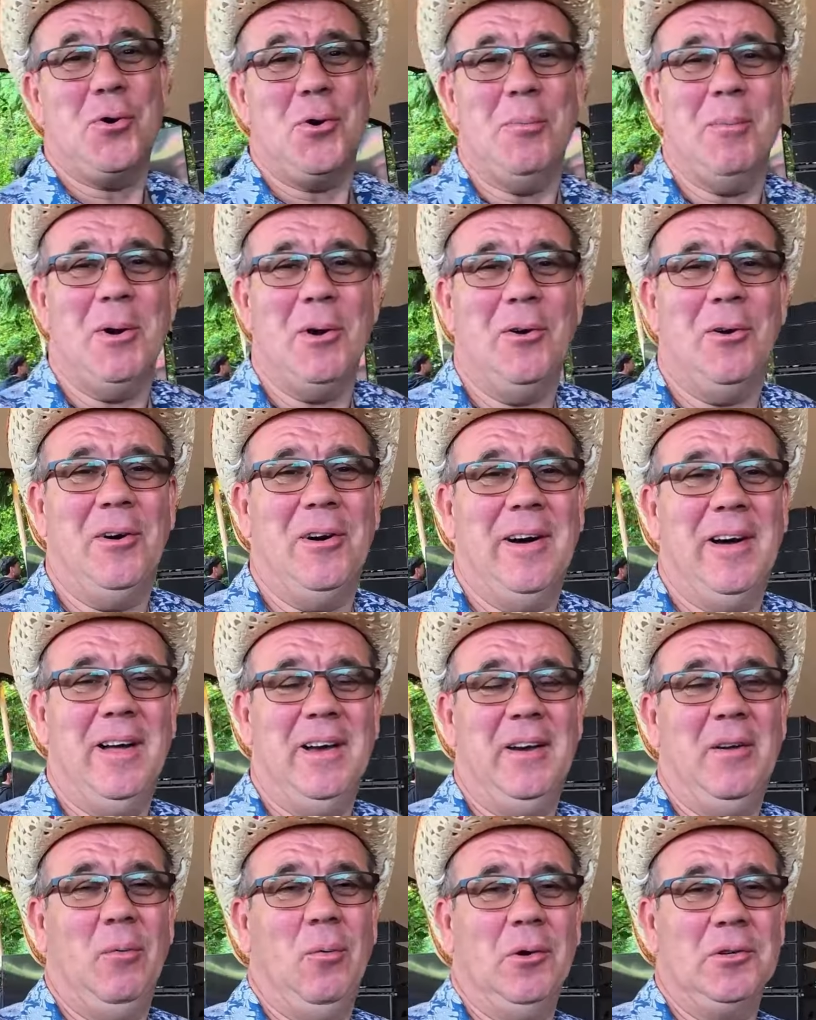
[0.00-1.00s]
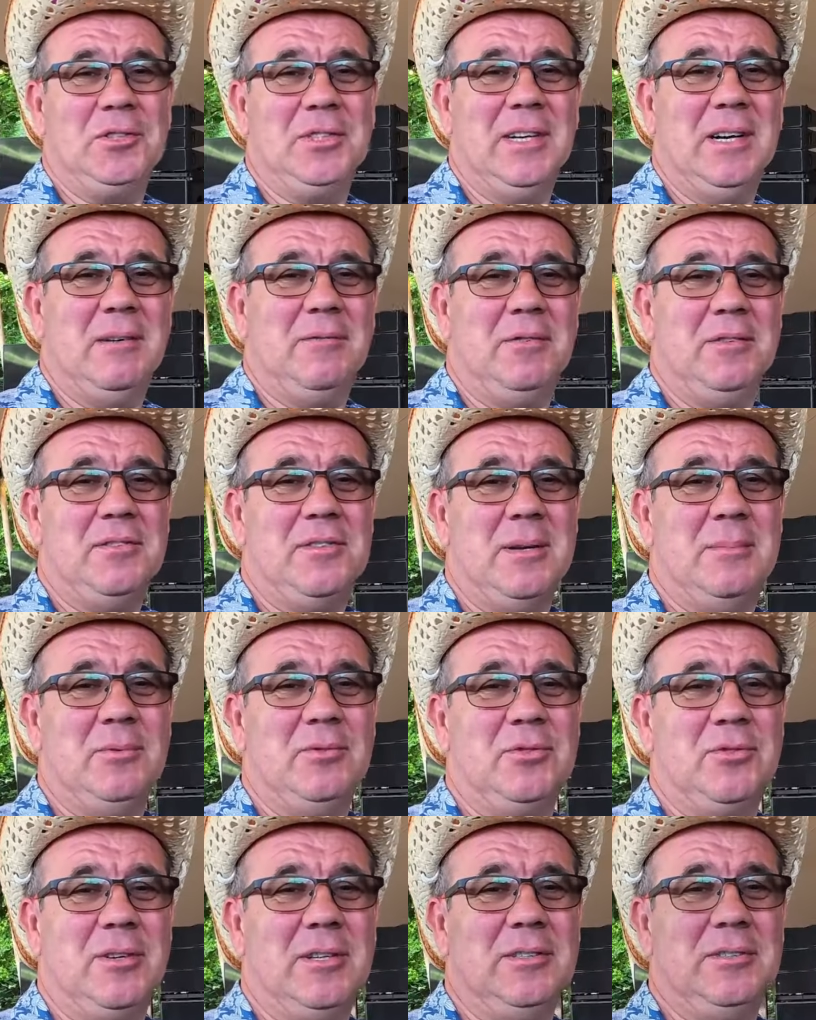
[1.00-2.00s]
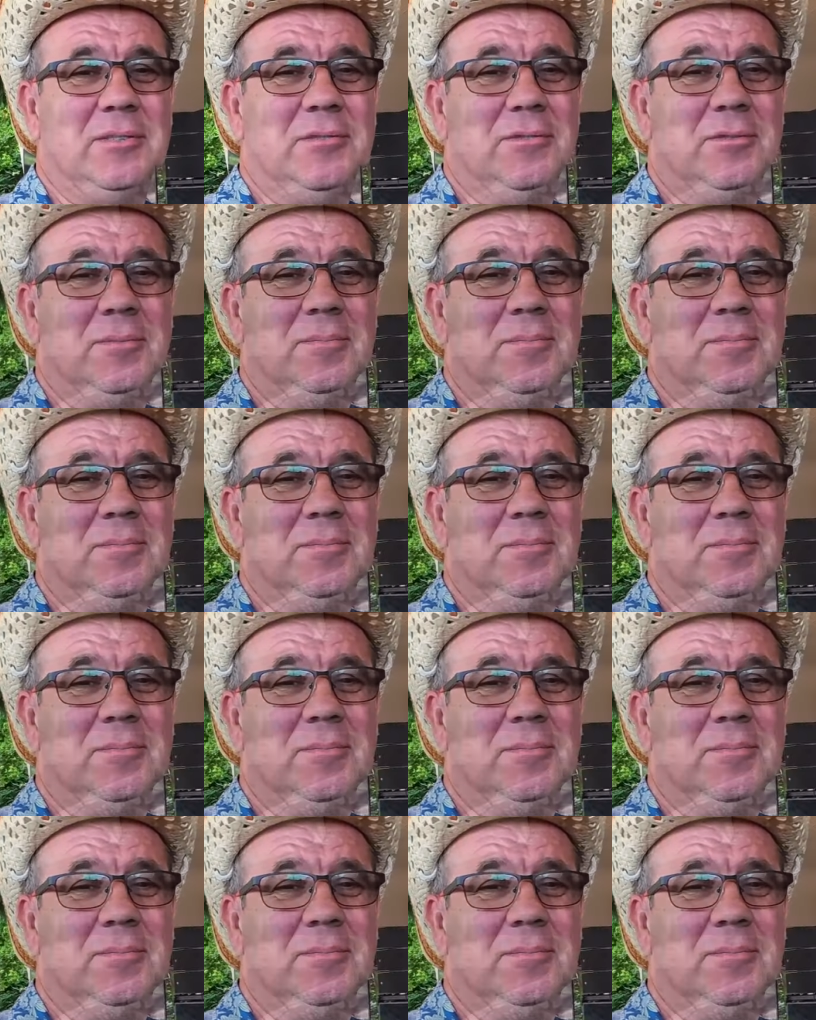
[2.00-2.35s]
come along and watch out for his demonstrations.